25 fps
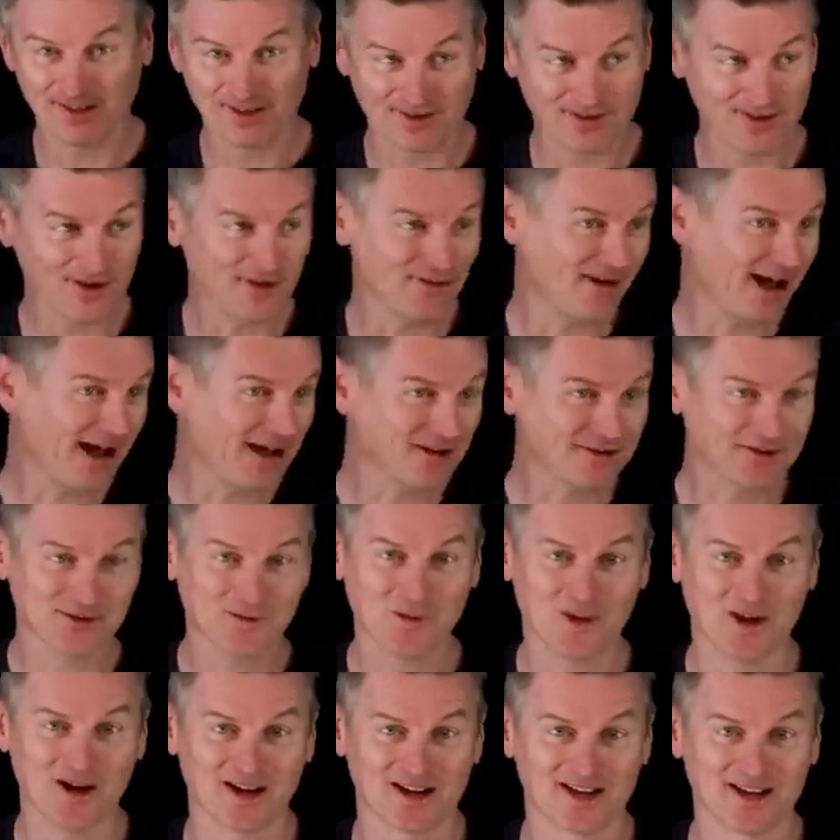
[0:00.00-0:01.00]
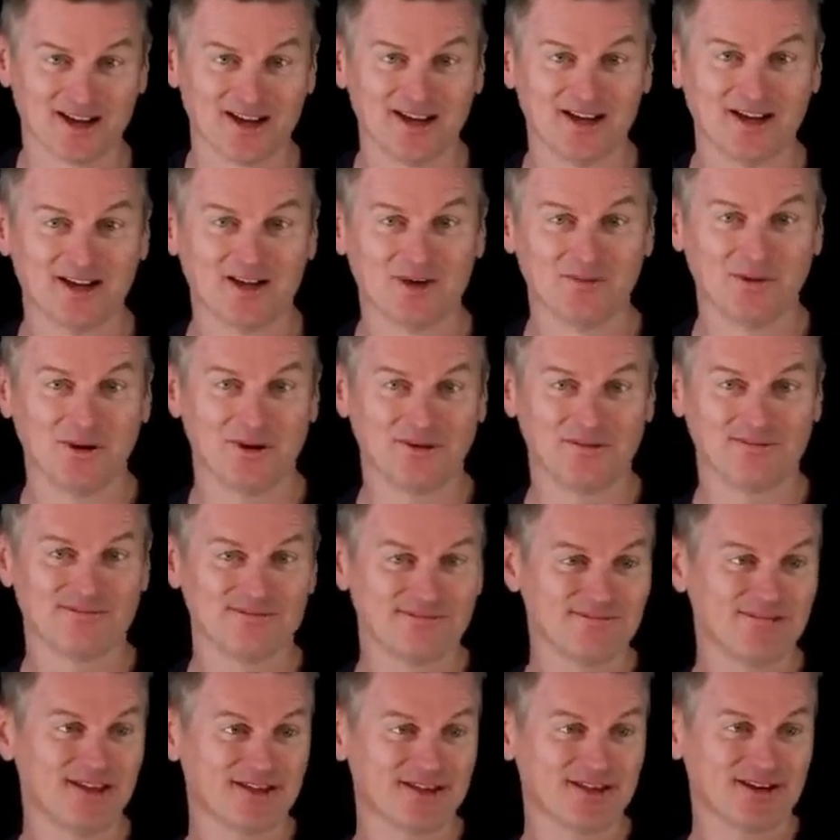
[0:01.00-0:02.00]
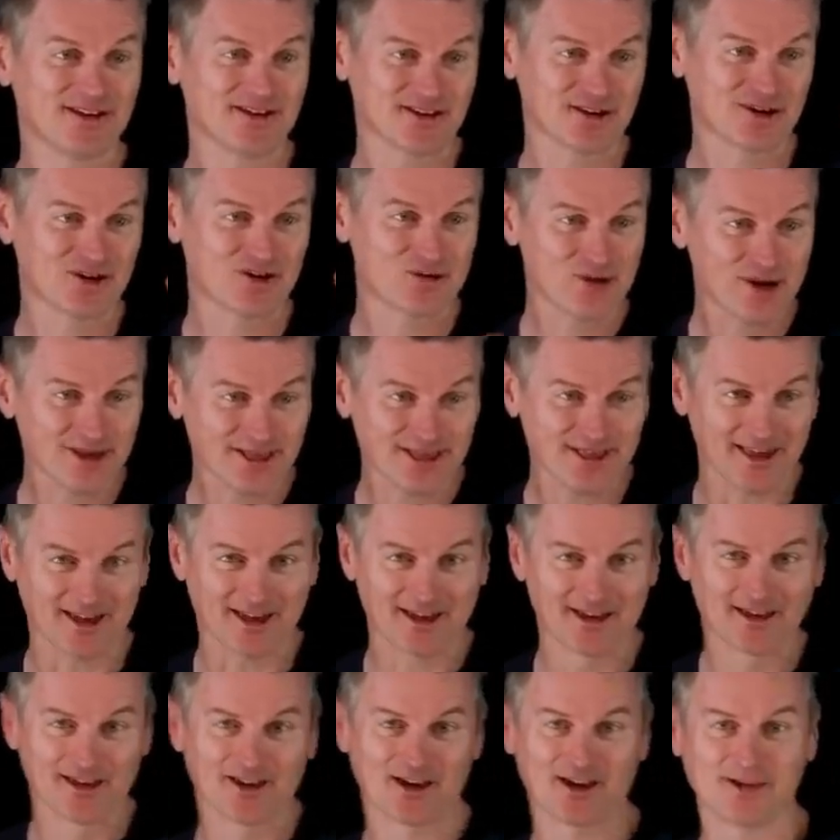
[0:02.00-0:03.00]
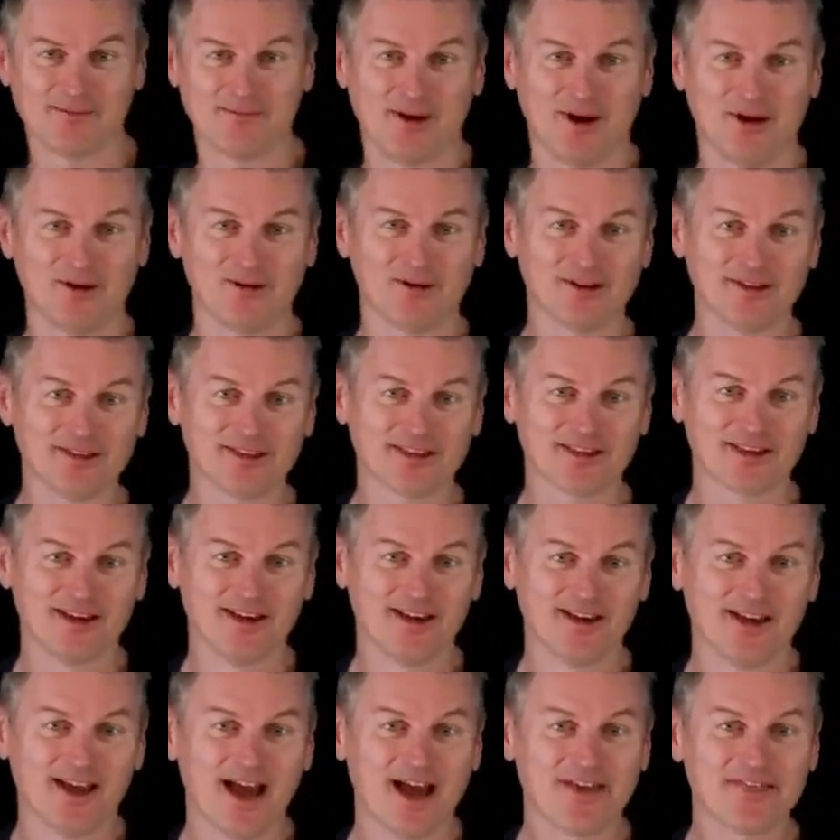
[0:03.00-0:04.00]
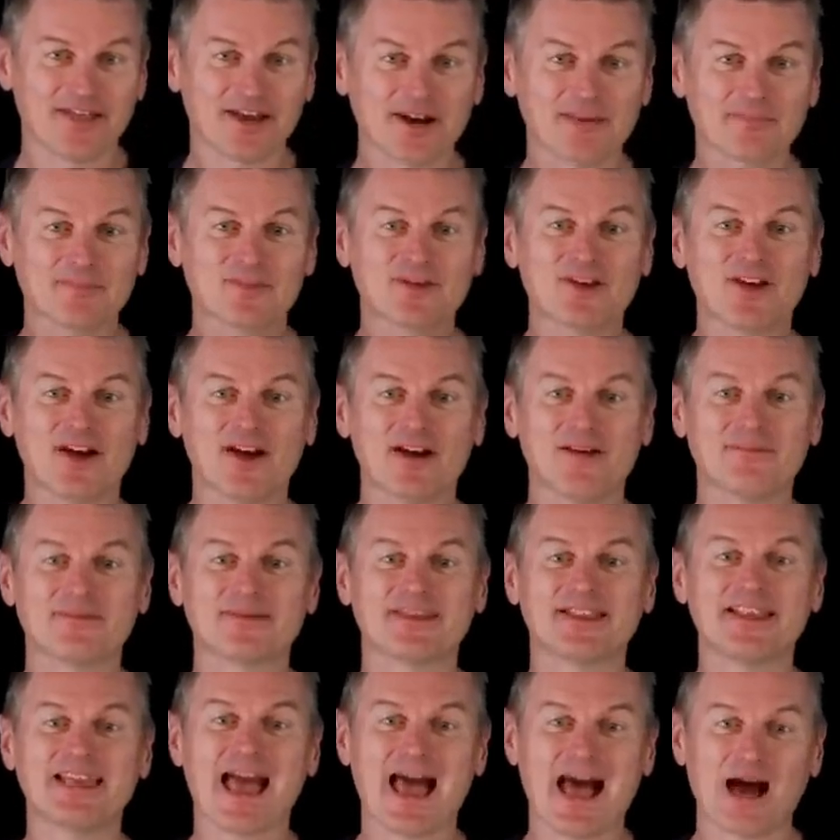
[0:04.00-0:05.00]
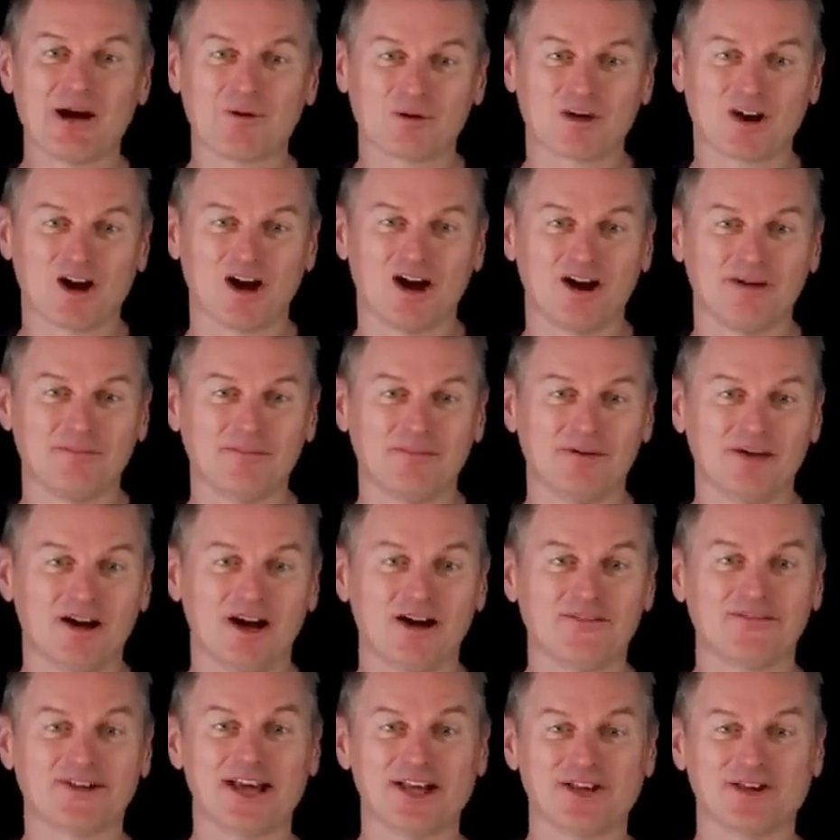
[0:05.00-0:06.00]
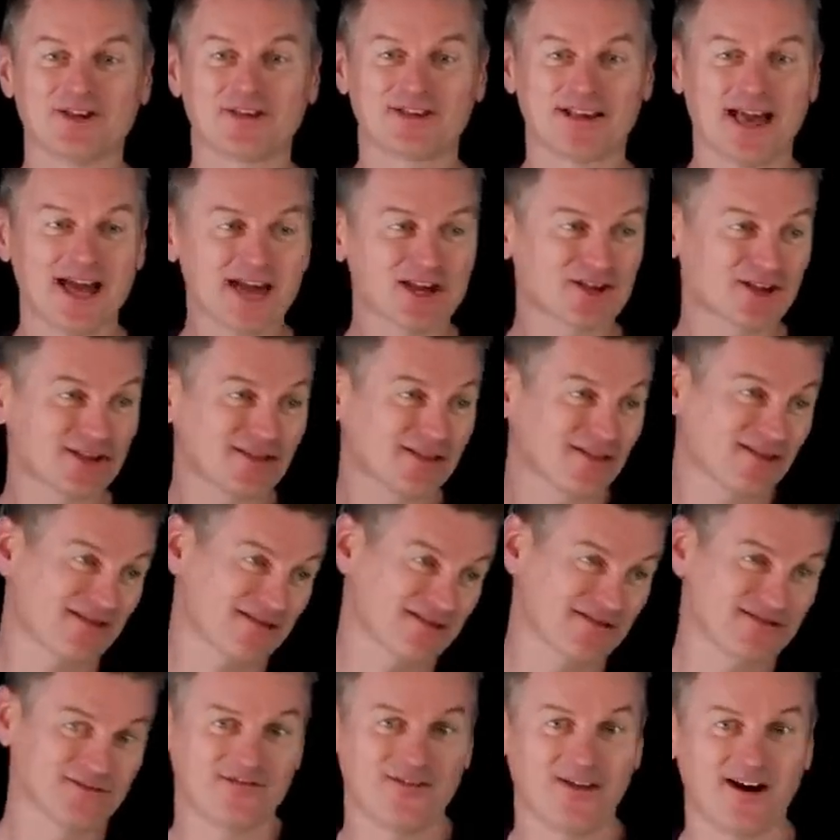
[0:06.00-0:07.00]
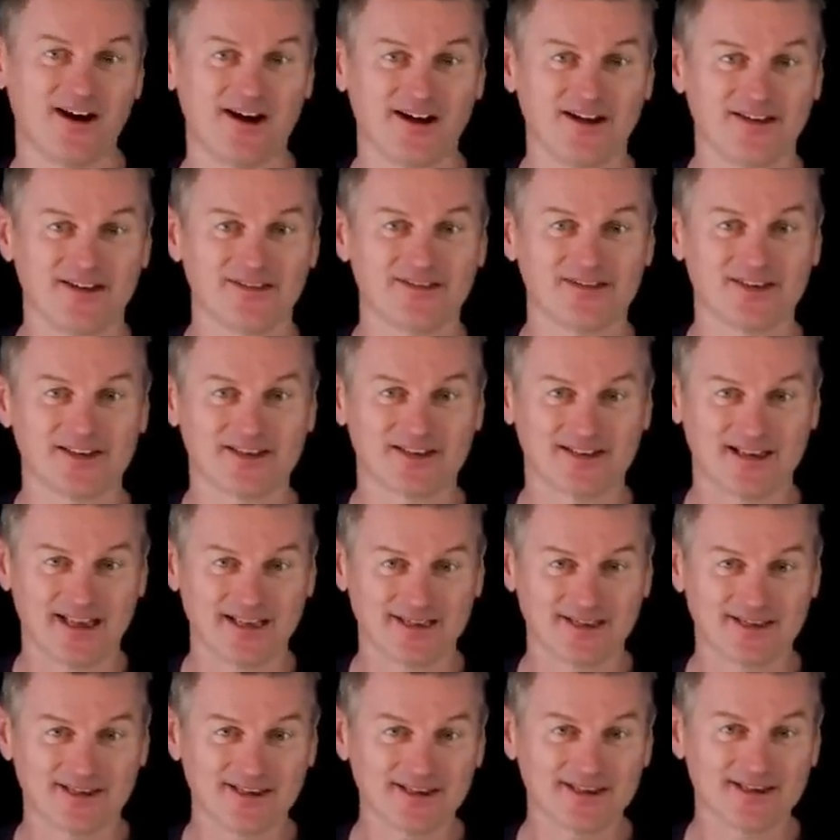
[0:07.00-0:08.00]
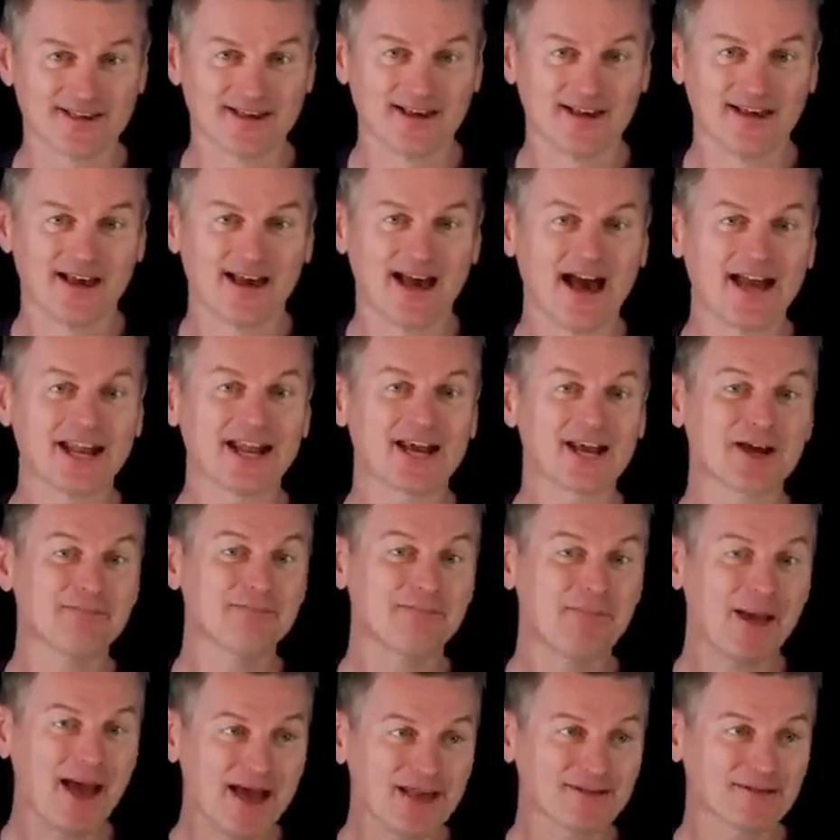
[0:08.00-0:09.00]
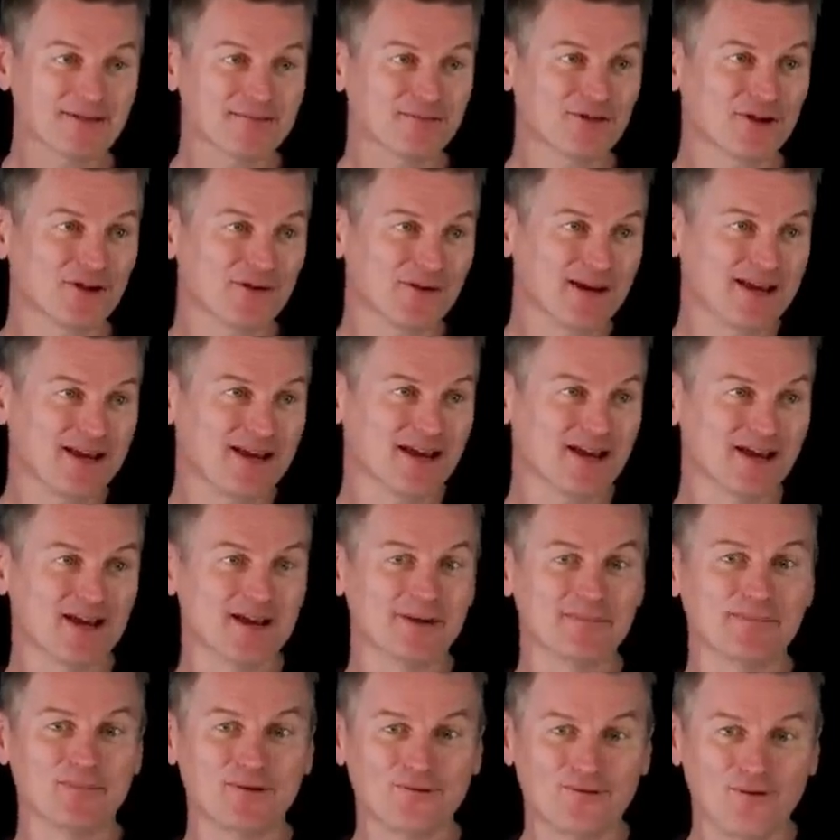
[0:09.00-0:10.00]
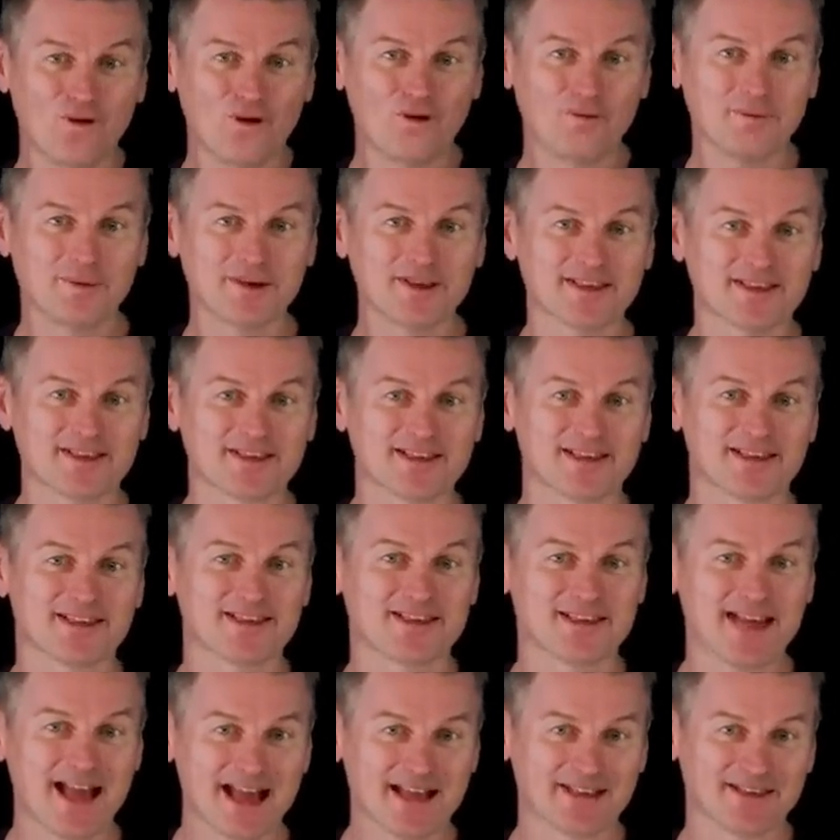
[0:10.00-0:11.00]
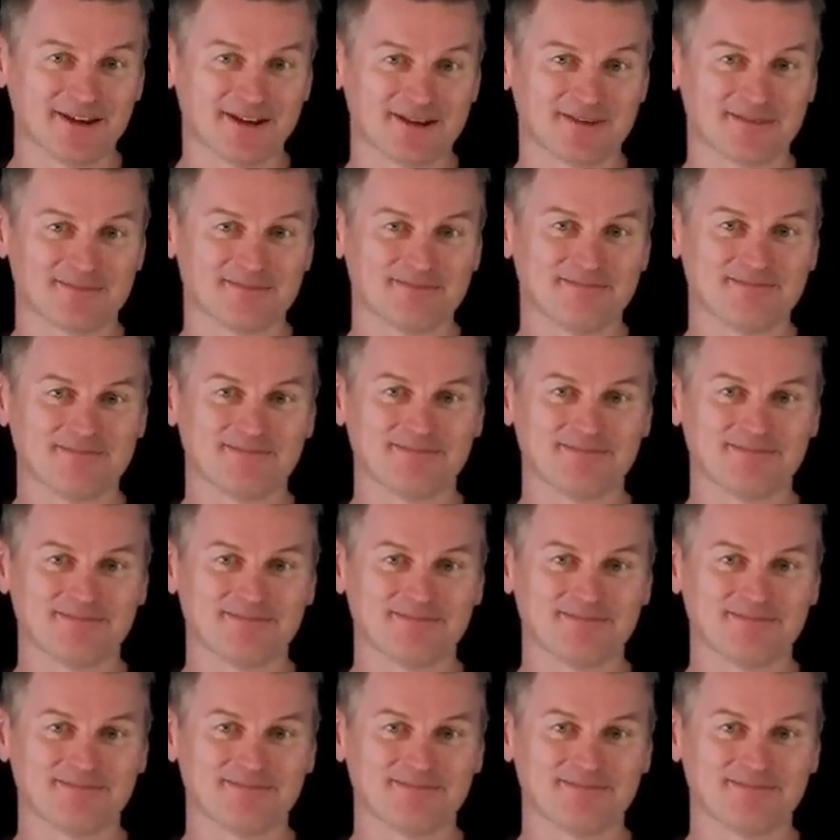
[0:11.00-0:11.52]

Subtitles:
So how does it work? Well, there's a critic component, and that observes the outcome of an agent's actions via the sensors, and it compares them to a performance standard.